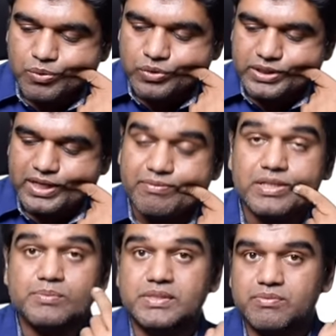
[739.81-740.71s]
more than 10
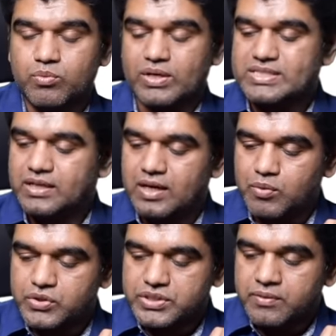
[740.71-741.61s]
weeks means even one single
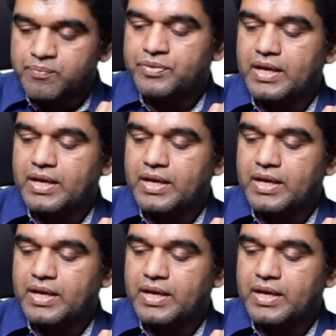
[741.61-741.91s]
abortion